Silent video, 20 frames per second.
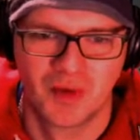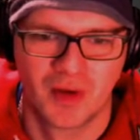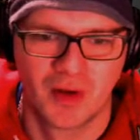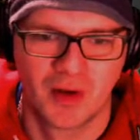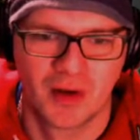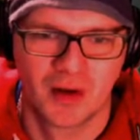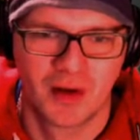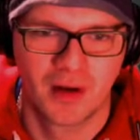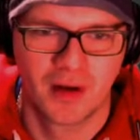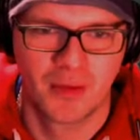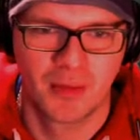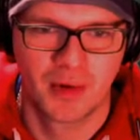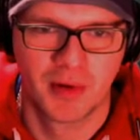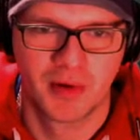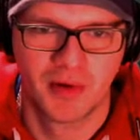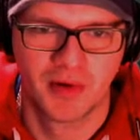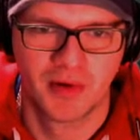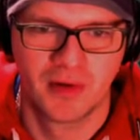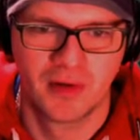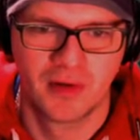
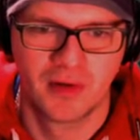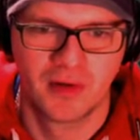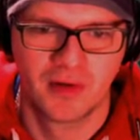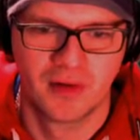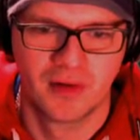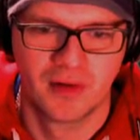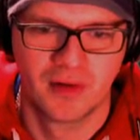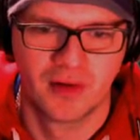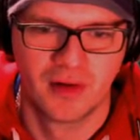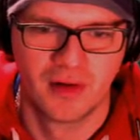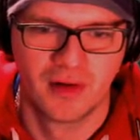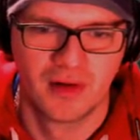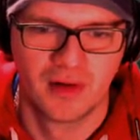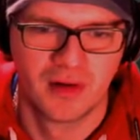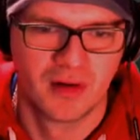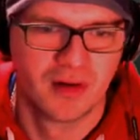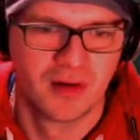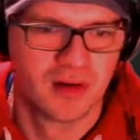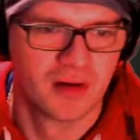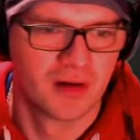Open.
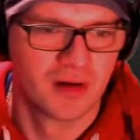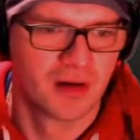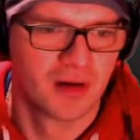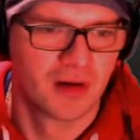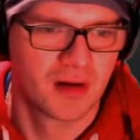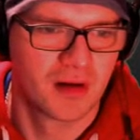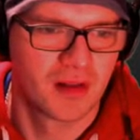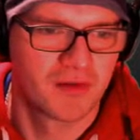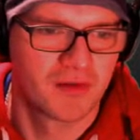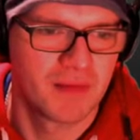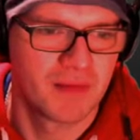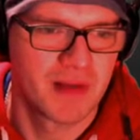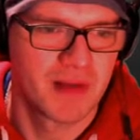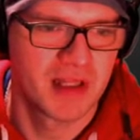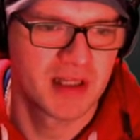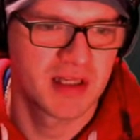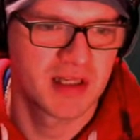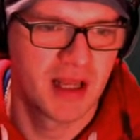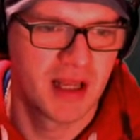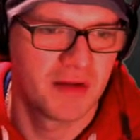Gonna 3-bet
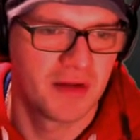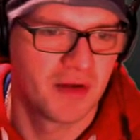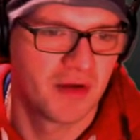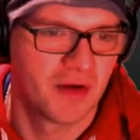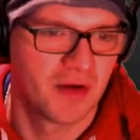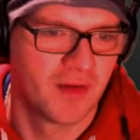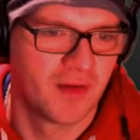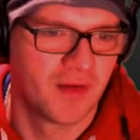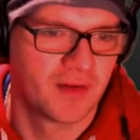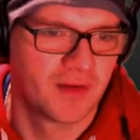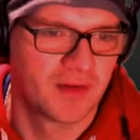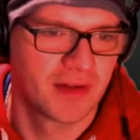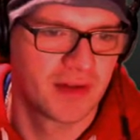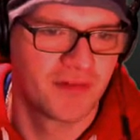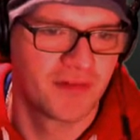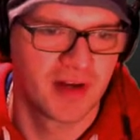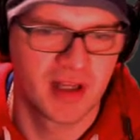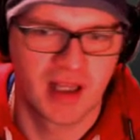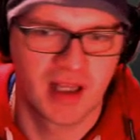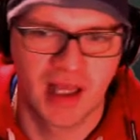this hand or not?
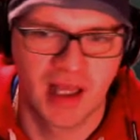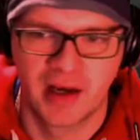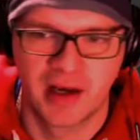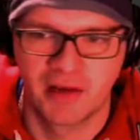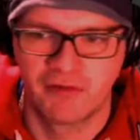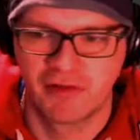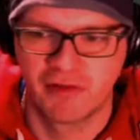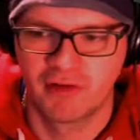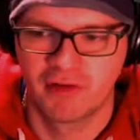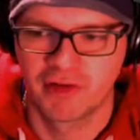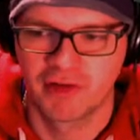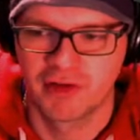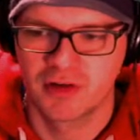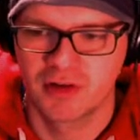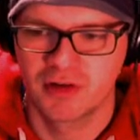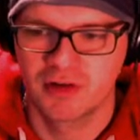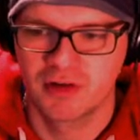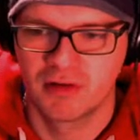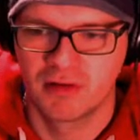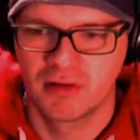Definitely can if you want
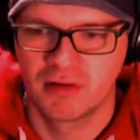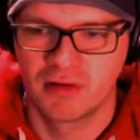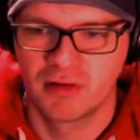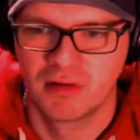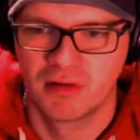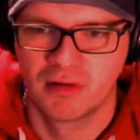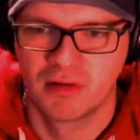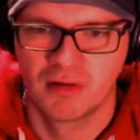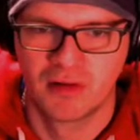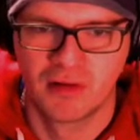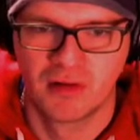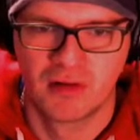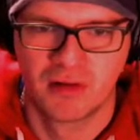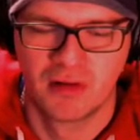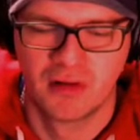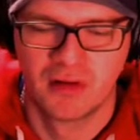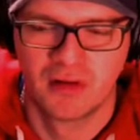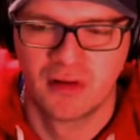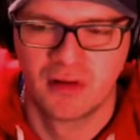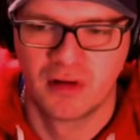to.
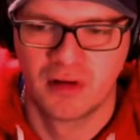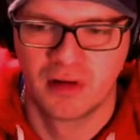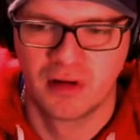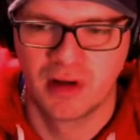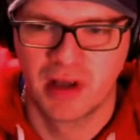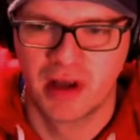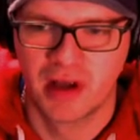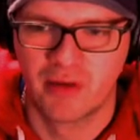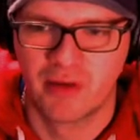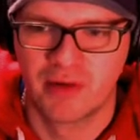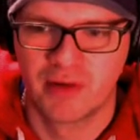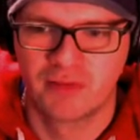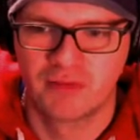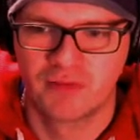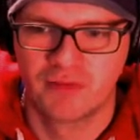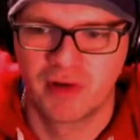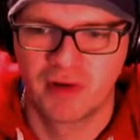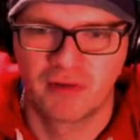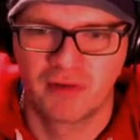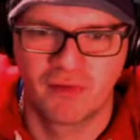Yeah,
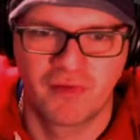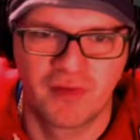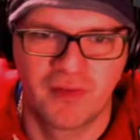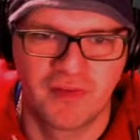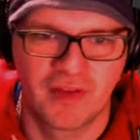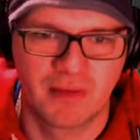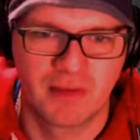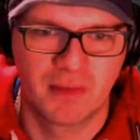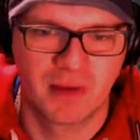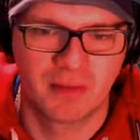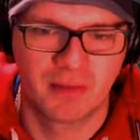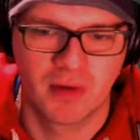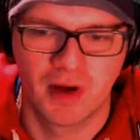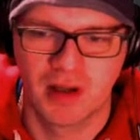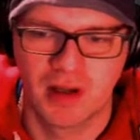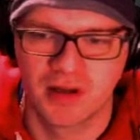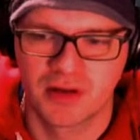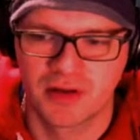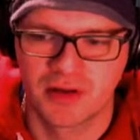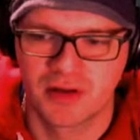we're 50 big
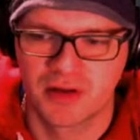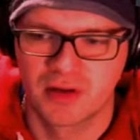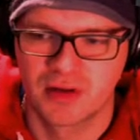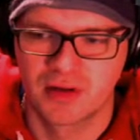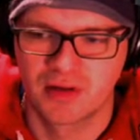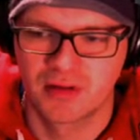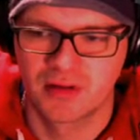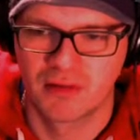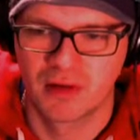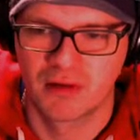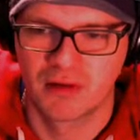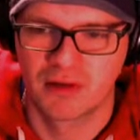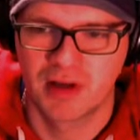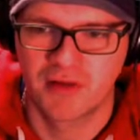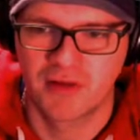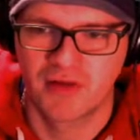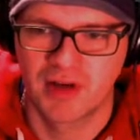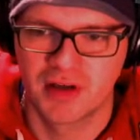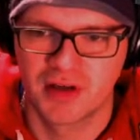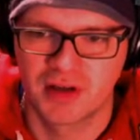blinds. I'll
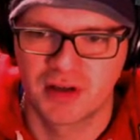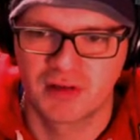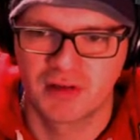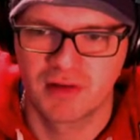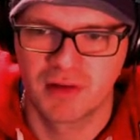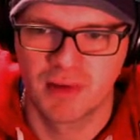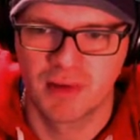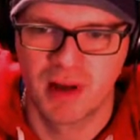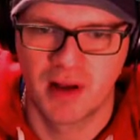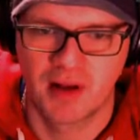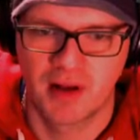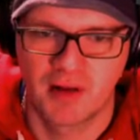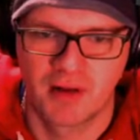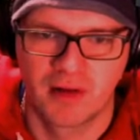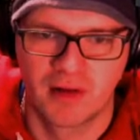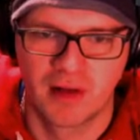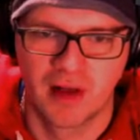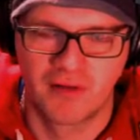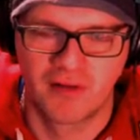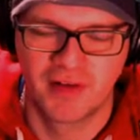definitely just 3-bet.
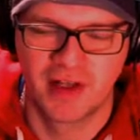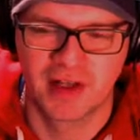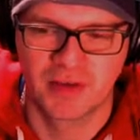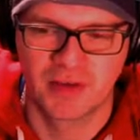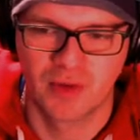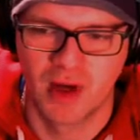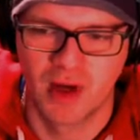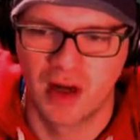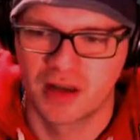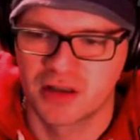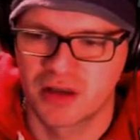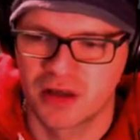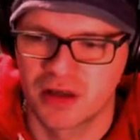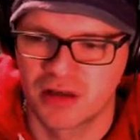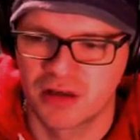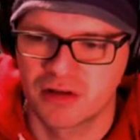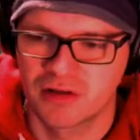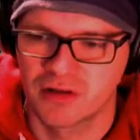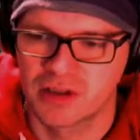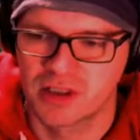I think that's why I just like
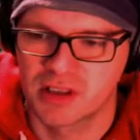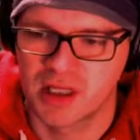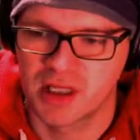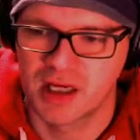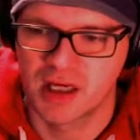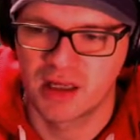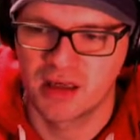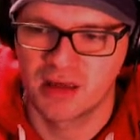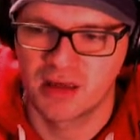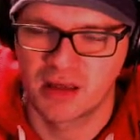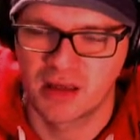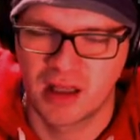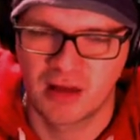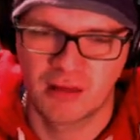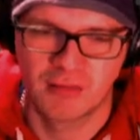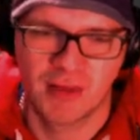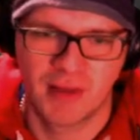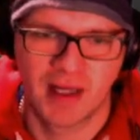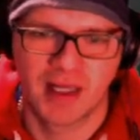short stacking back in